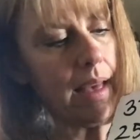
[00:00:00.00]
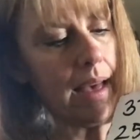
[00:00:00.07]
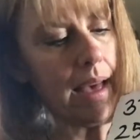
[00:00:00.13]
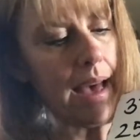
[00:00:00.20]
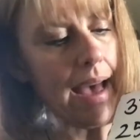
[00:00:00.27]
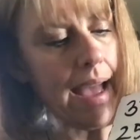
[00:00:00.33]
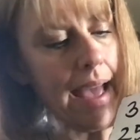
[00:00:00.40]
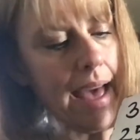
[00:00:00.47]

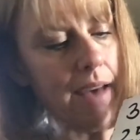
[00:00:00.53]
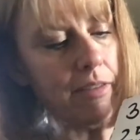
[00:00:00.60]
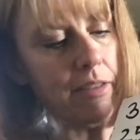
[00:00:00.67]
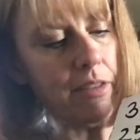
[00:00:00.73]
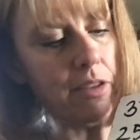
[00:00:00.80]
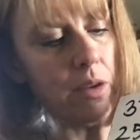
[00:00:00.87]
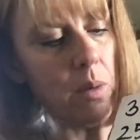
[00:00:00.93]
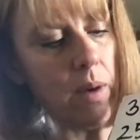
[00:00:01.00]
I have
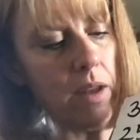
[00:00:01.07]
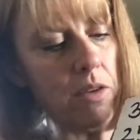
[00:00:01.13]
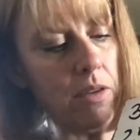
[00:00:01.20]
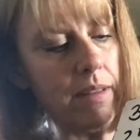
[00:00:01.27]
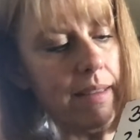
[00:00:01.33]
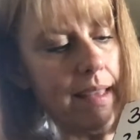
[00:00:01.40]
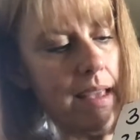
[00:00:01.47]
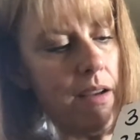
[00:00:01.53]

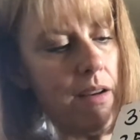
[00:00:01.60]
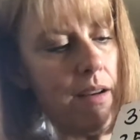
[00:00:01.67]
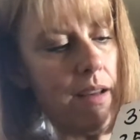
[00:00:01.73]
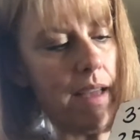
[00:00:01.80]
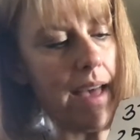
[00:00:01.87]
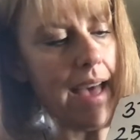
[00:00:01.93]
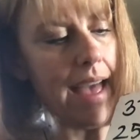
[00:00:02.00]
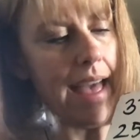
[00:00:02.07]
200s here.
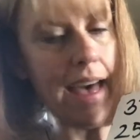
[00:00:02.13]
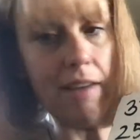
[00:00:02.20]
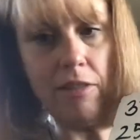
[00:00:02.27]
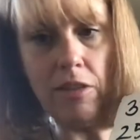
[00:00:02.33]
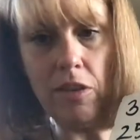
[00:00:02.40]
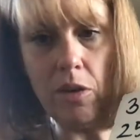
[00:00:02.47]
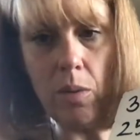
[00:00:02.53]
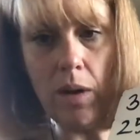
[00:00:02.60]
I have
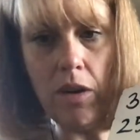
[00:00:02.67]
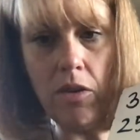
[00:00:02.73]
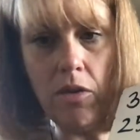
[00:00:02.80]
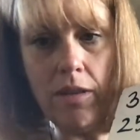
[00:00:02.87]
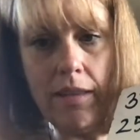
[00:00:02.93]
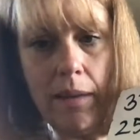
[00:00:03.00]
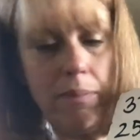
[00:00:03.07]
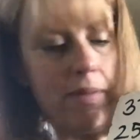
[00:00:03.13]

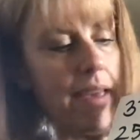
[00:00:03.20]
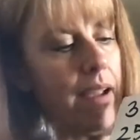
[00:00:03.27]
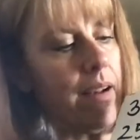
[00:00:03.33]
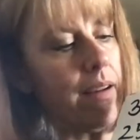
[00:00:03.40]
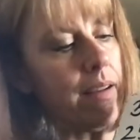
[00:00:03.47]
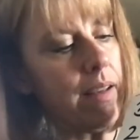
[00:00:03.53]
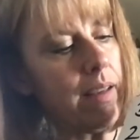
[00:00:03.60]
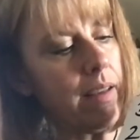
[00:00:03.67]
200s up
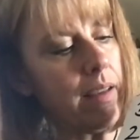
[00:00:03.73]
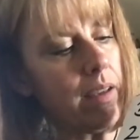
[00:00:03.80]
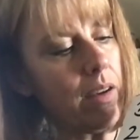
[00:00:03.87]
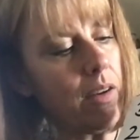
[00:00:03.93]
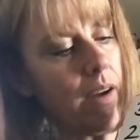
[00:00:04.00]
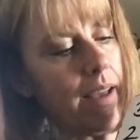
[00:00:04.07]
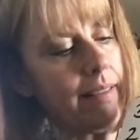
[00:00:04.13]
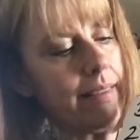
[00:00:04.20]
there.
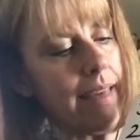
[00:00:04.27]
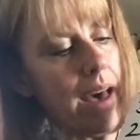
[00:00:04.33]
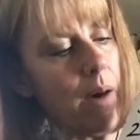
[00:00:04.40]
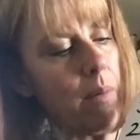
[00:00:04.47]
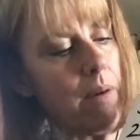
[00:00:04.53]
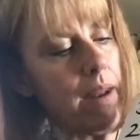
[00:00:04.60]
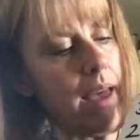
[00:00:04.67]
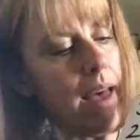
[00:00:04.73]
Cross that
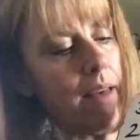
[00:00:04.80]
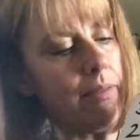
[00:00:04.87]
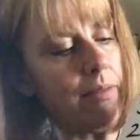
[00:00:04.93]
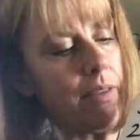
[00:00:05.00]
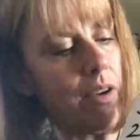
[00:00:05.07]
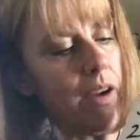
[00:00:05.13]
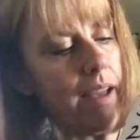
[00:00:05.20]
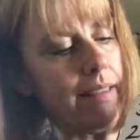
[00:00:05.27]
one off,
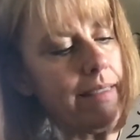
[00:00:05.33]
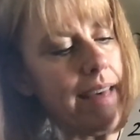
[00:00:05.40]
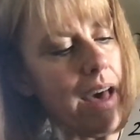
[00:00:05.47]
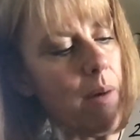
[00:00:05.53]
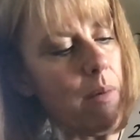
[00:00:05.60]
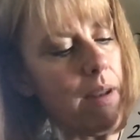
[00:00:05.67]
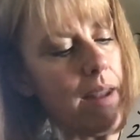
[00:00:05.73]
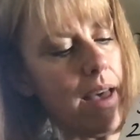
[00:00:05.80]
cross
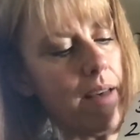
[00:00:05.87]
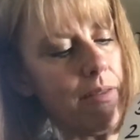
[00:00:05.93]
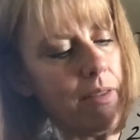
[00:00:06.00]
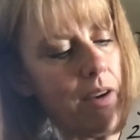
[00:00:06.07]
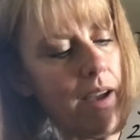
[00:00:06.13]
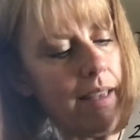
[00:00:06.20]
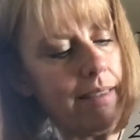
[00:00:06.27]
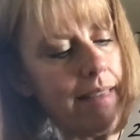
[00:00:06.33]
that one off,
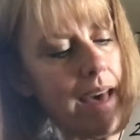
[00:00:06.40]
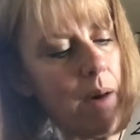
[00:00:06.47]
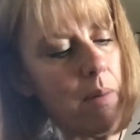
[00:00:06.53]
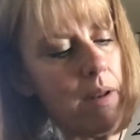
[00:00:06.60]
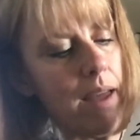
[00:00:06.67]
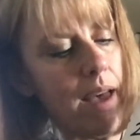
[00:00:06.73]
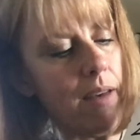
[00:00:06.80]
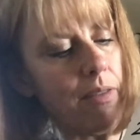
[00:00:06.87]
cross that
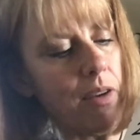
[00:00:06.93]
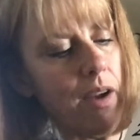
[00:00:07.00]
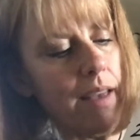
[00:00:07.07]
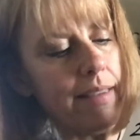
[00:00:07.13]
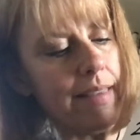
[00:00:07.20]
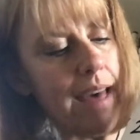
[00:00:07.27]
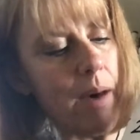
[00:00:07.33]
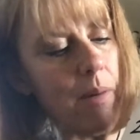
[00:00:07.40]
one off, cross
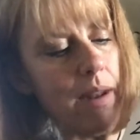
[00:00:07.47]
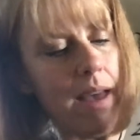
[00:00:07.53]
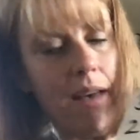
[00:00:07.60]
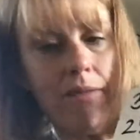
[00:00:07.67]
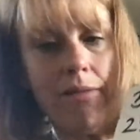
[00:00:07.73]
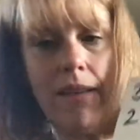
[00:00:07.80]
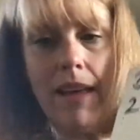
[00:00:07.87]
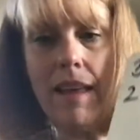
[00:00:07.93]
that one
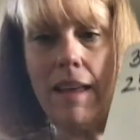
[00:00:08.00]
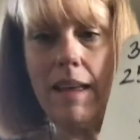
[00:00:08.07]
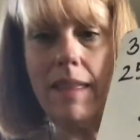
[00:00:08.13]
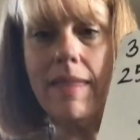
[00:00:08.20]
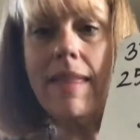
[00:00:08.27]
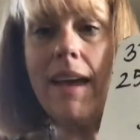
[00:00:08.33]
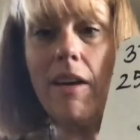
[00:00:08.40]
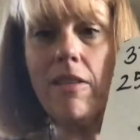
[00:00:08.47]
off.
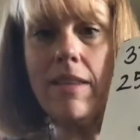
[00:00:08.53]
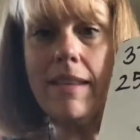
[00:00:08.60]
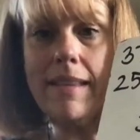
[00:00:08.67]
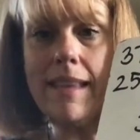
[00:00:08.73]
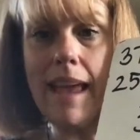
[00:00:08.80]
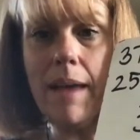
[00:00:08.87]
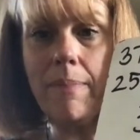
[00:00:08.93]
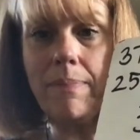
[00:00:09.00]
They are the
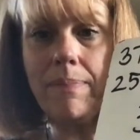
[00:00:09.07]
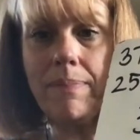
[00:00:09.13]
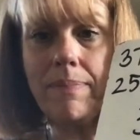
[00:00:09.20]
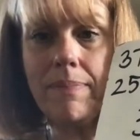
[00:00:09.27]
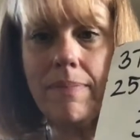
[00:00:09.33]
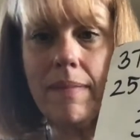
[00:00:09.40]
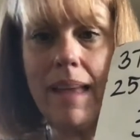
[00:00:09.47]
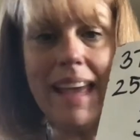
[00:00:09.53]
same.
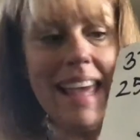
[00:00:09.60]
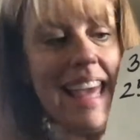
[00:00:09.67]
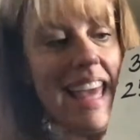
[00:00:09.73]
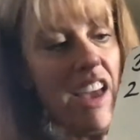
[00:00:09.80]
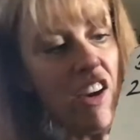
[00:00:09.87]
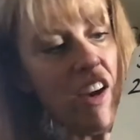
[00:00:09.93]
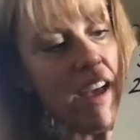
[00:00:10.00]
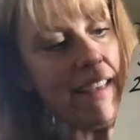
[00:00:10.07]
I
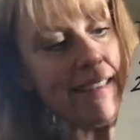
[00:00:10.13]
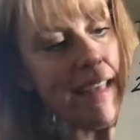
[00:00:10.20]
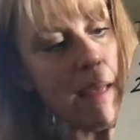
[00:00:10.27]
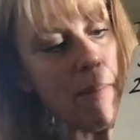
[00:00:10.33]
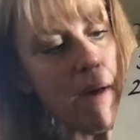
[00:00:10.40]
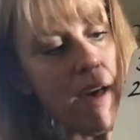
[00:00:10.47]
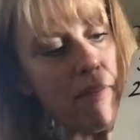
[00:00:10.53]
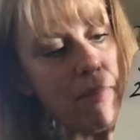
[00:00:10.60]
can't cross
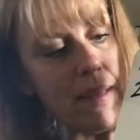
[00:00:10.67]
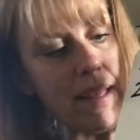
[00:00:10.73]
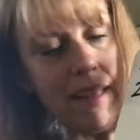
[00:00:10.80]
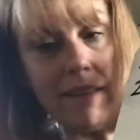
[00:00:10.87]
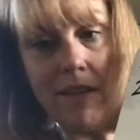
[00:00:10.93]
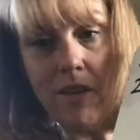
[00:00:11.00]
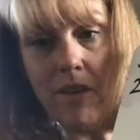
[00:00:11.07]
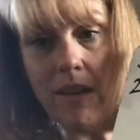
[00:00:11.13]
him off because
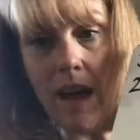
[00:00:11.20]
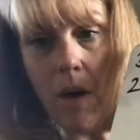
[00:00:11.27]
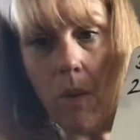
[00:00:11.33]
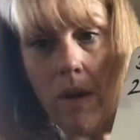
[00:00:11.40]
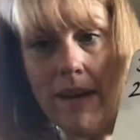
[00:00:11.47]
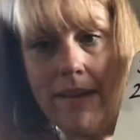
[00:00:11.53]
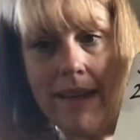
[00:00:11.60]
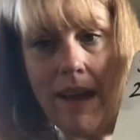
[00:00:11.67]
there's not
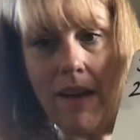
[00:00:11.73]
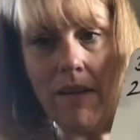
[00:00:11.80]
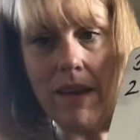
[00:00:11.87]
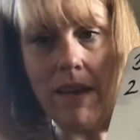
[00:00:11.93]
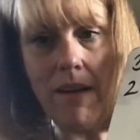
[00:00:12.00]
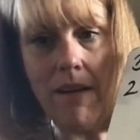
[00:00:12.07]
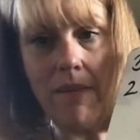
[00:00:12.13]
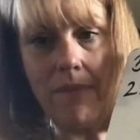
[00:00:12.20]
one down
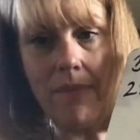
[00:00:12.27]
here.